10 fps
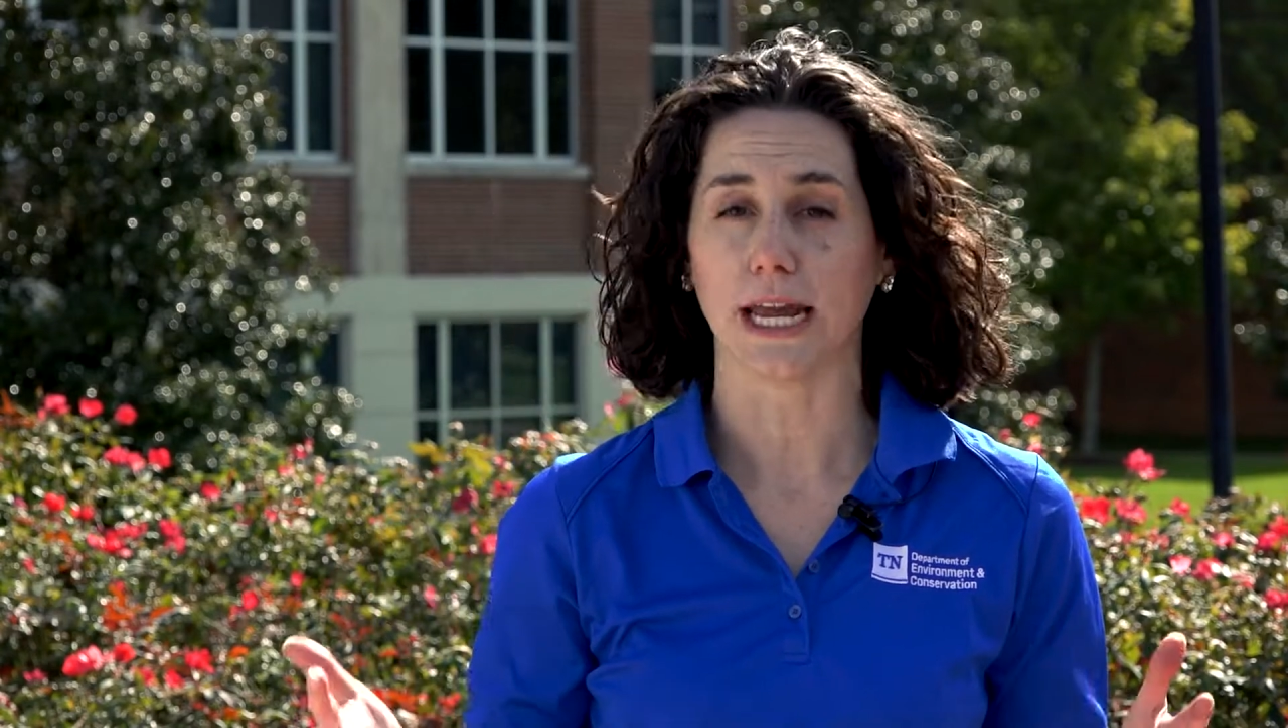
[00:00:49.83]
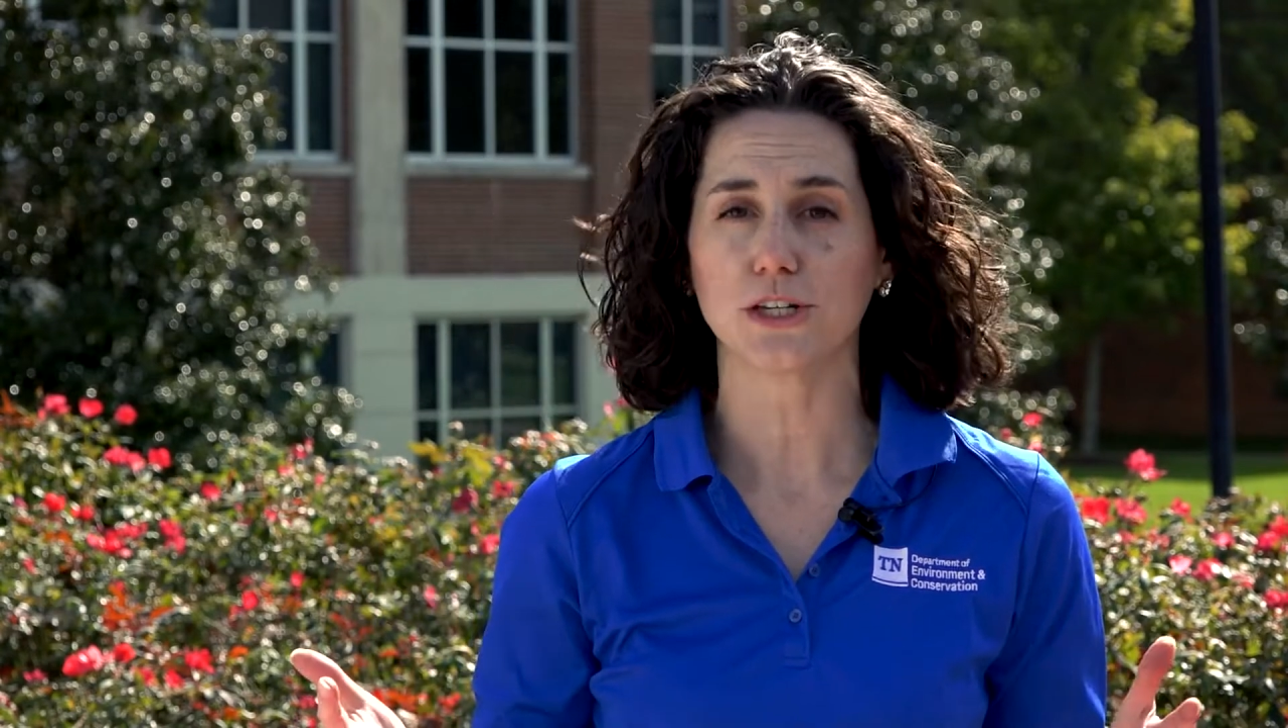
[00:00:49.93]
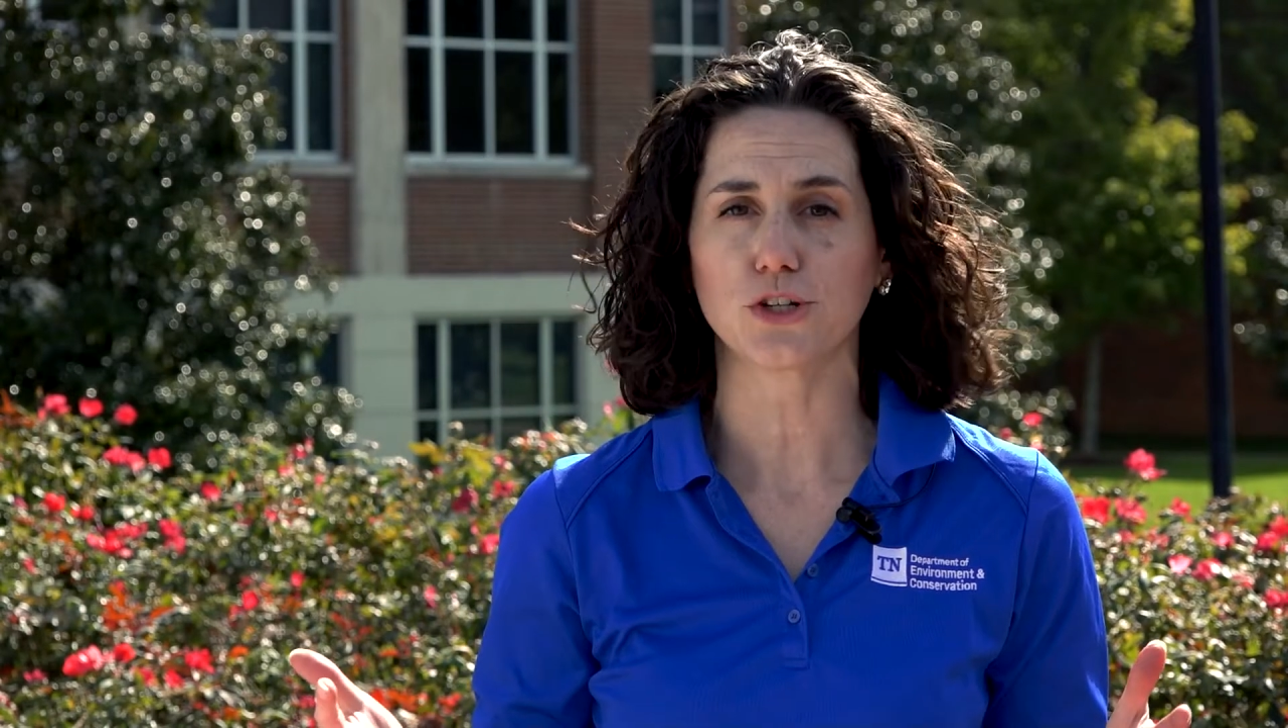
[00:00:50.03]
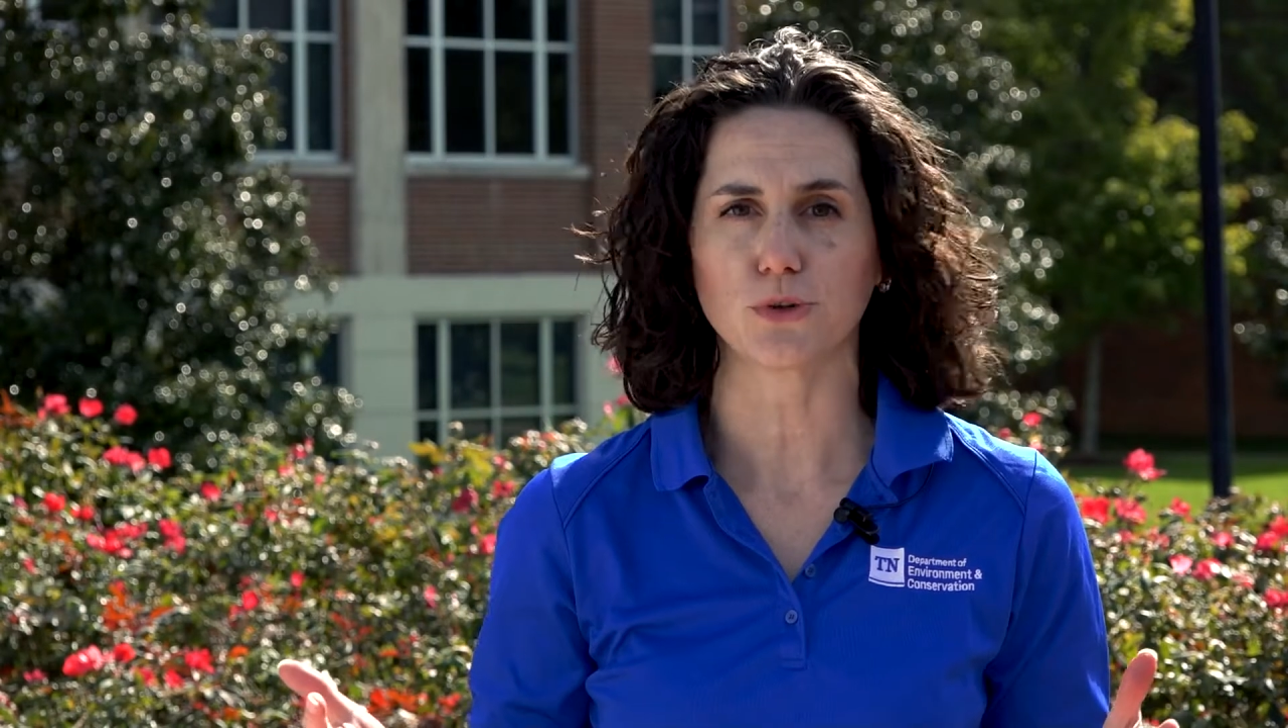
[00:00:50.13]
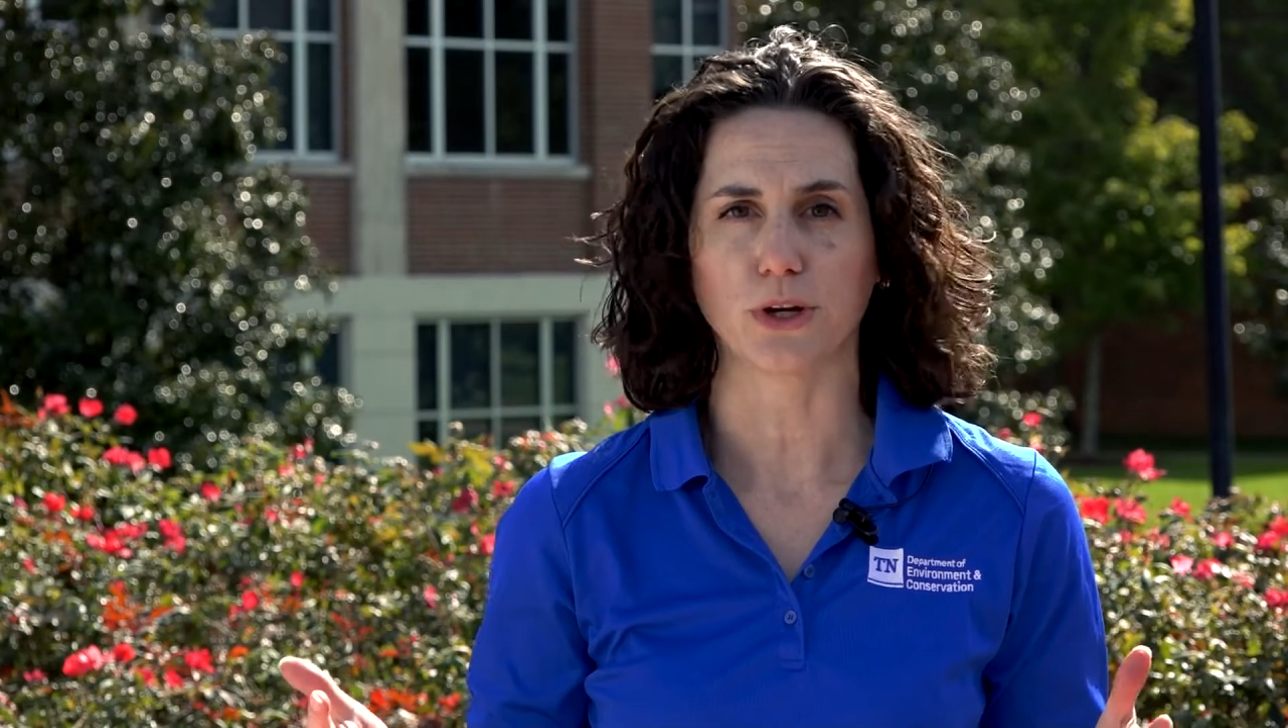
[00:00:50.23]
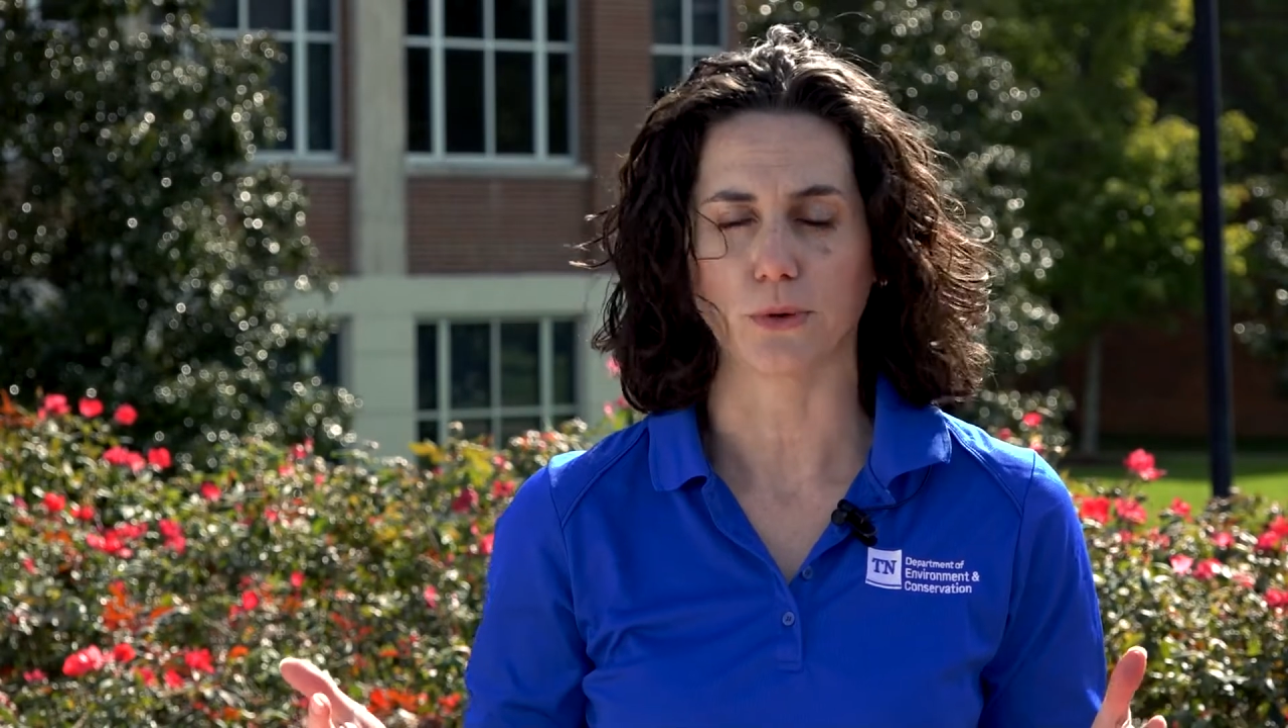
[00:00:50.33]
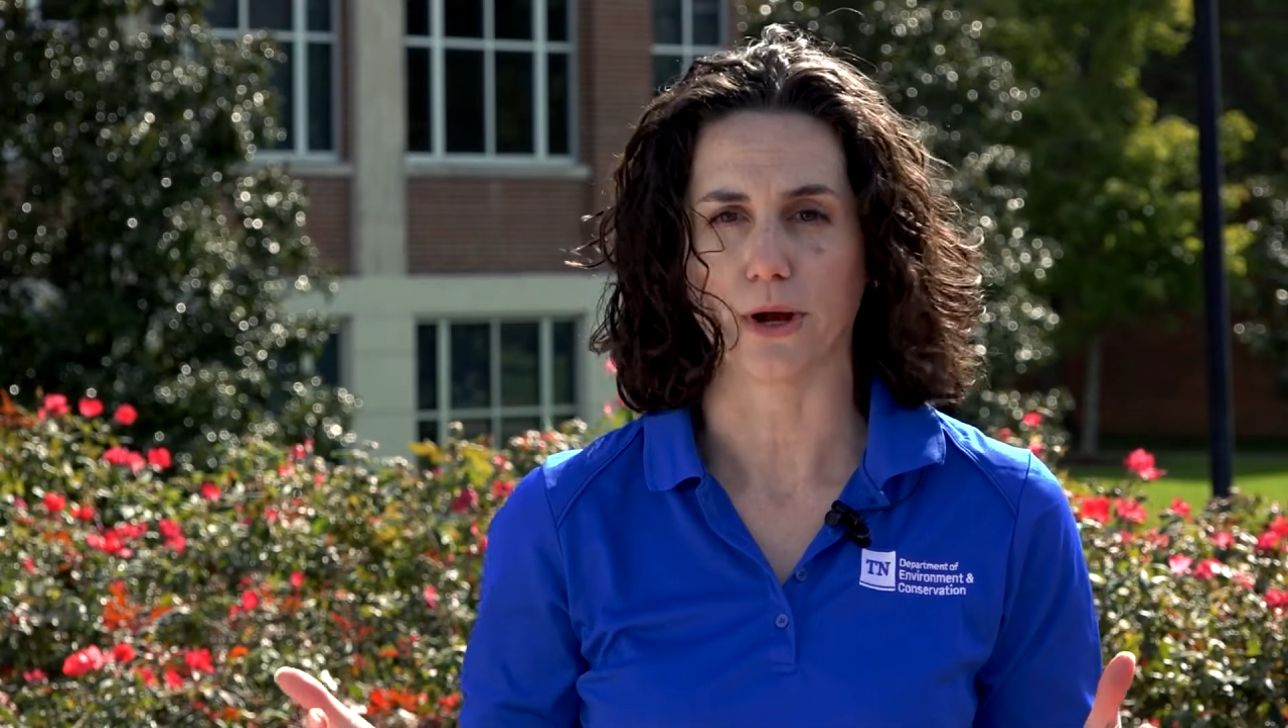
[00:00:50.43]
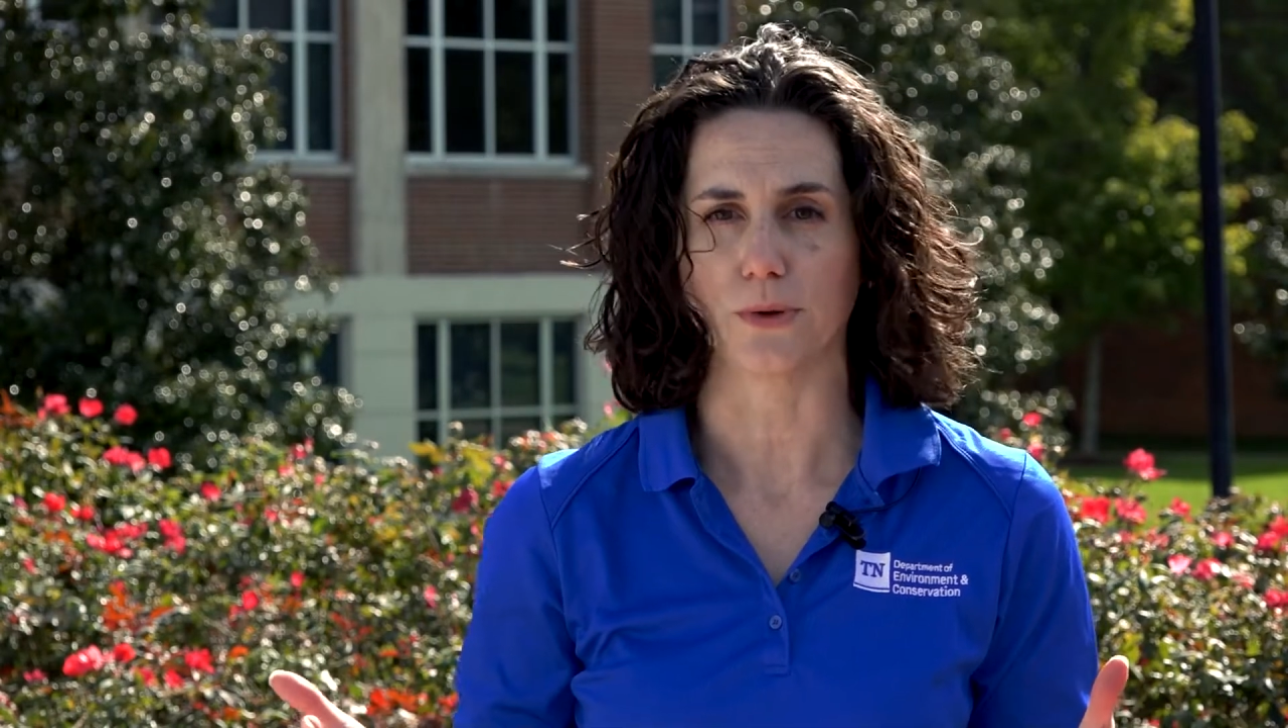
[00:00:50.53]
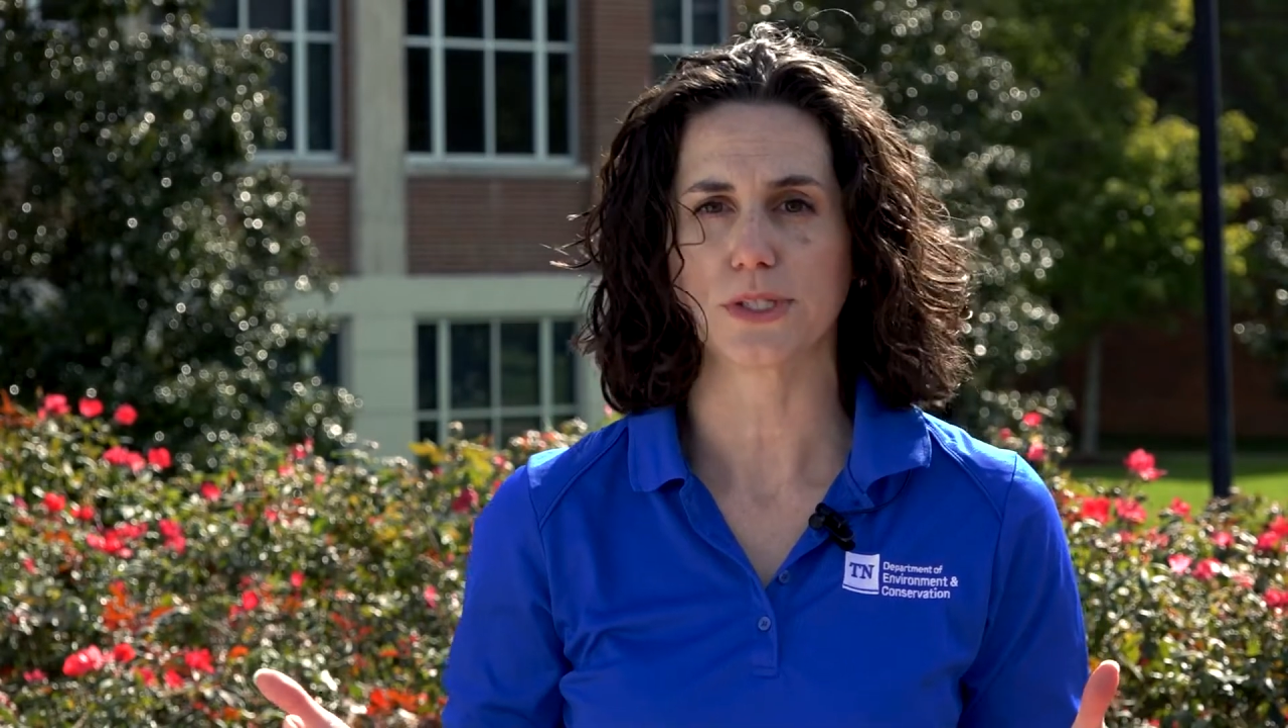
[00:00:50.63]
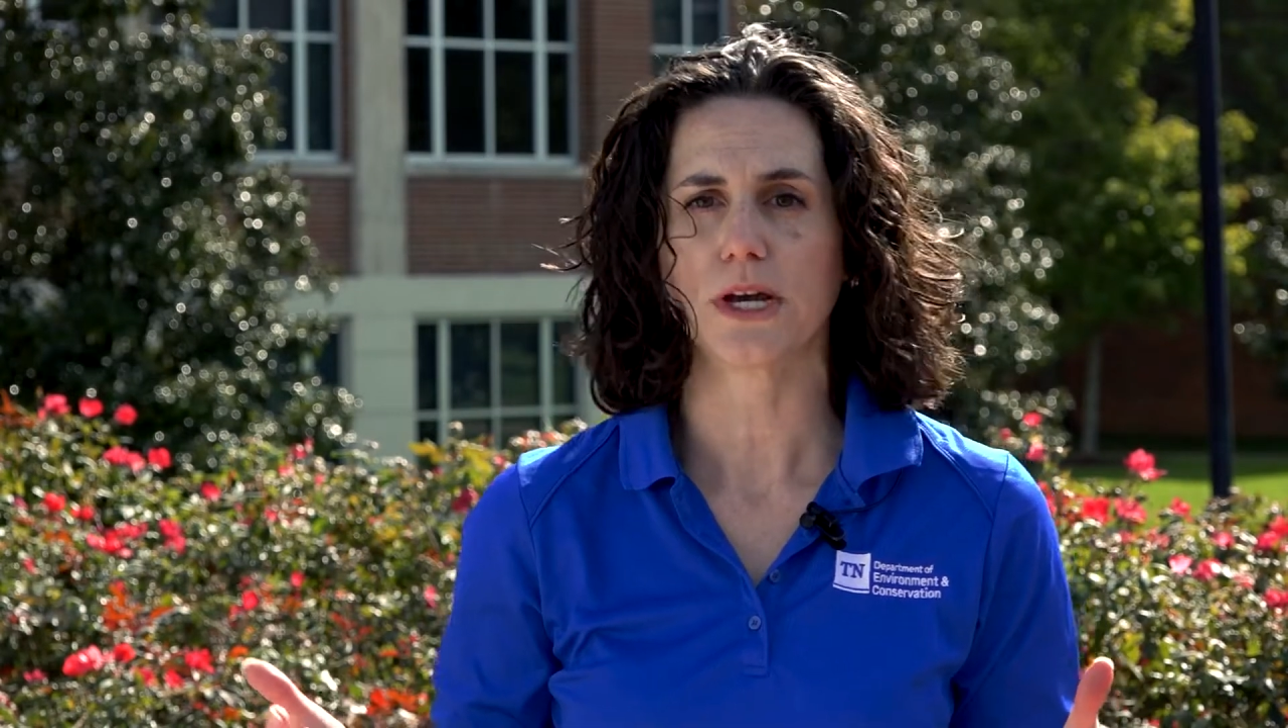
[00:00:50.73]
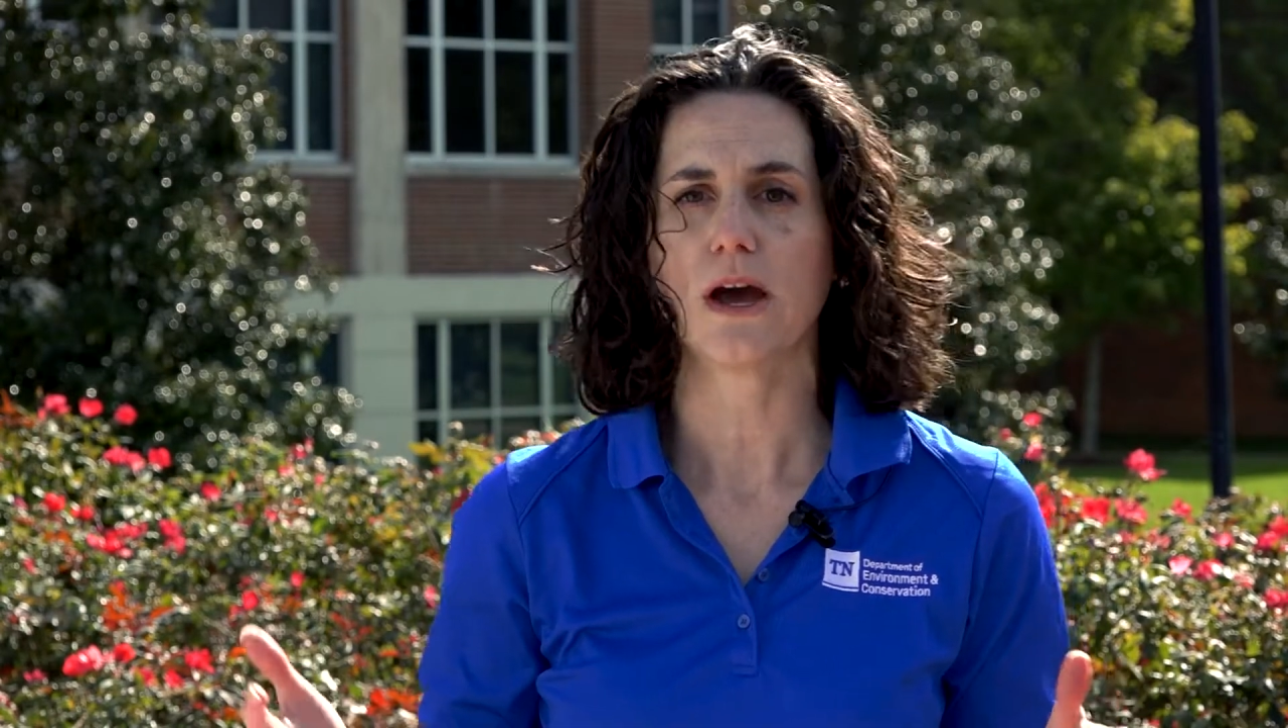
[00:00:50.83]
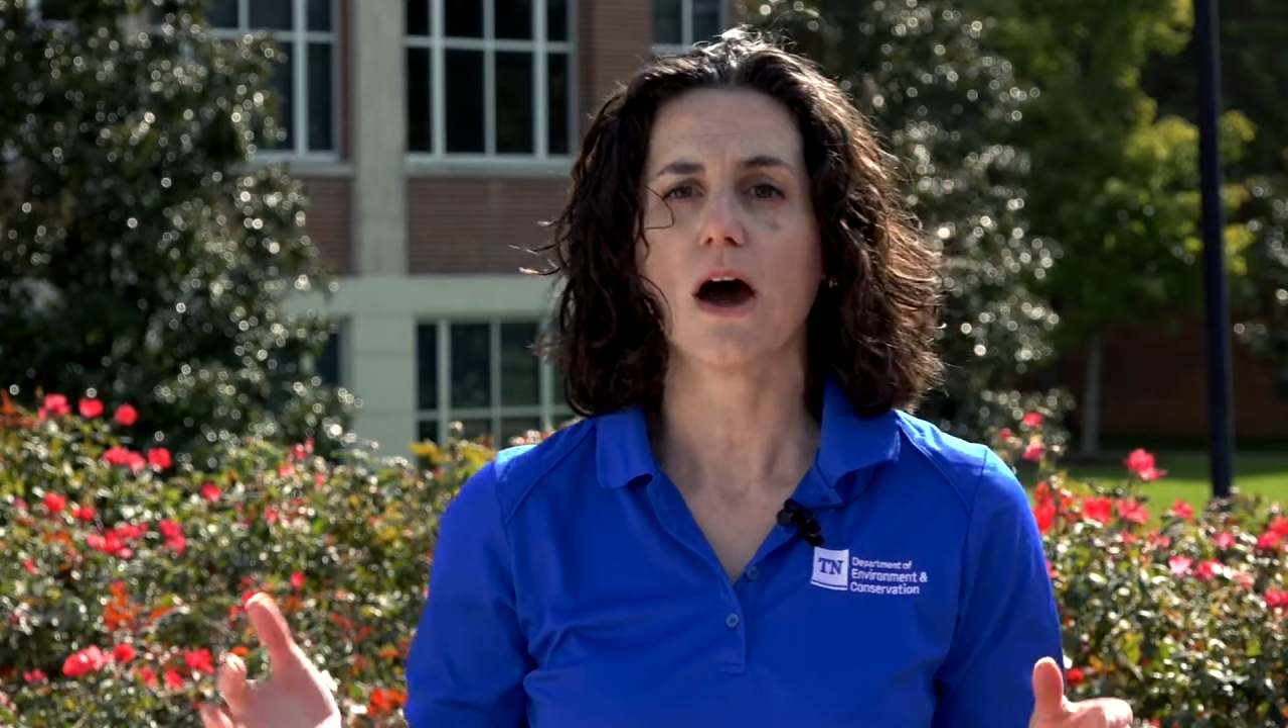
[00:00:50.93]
industry grows,